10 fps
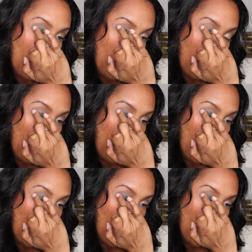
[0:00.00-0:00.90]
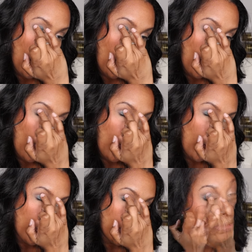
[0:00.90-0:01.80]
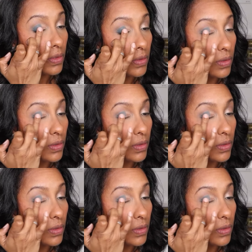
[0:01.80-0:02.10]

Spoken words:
No one is speaking in this clip.